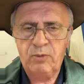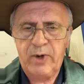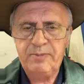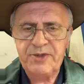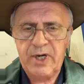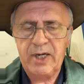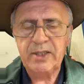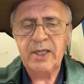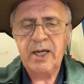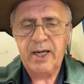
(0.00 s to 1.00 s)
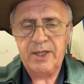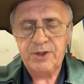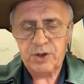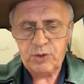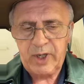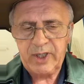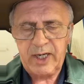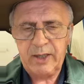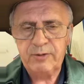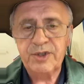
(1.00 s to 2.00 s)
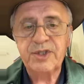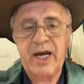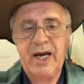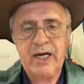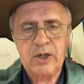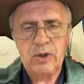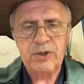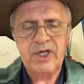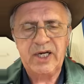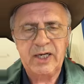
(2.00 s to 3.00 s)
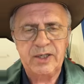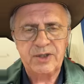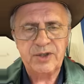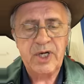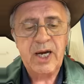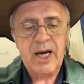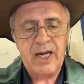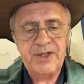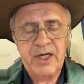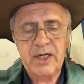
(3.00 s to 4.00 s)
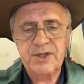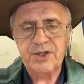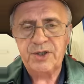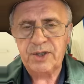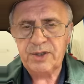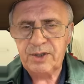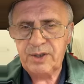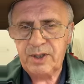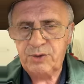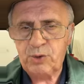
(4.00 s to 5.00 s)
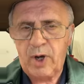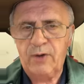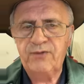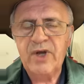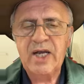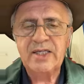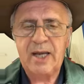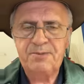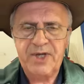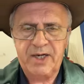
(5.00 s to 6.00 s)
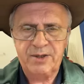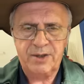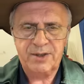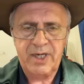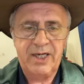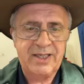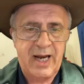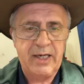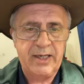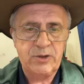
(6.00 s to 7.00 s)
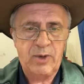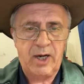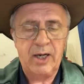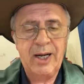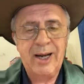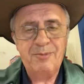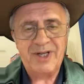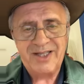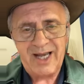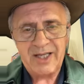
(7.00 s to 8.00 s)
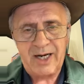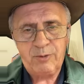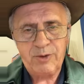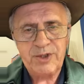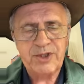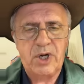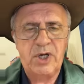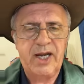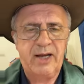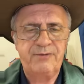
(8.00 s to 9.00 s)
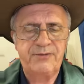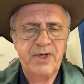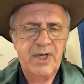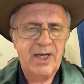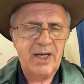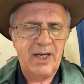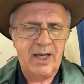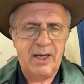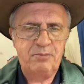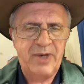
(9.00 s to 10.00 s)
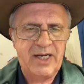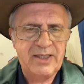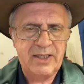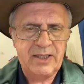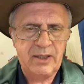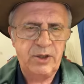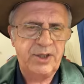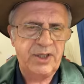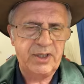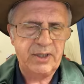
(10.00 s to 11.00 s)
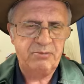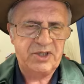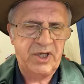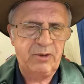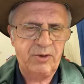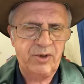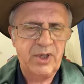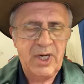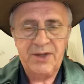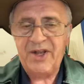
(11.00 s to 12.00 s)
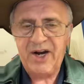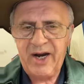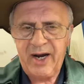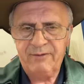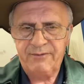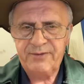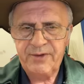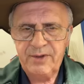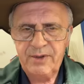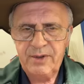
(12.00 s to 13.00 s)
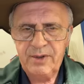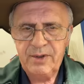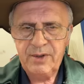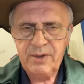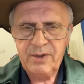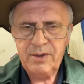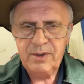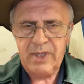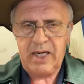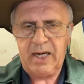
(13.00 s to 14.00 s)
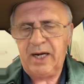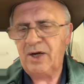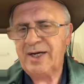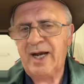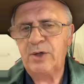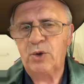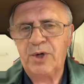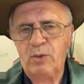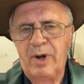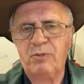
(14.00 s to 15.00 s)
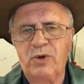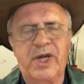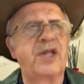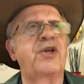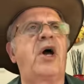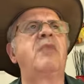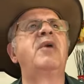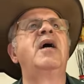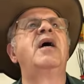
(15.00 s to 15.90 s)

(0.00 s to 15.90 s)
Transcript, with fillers: website has got 20 languages, including English. And English has got 12 subsections, and Italian as well. But the other languages only have uh, basic learning material that I have uh, and I can order one book at a time.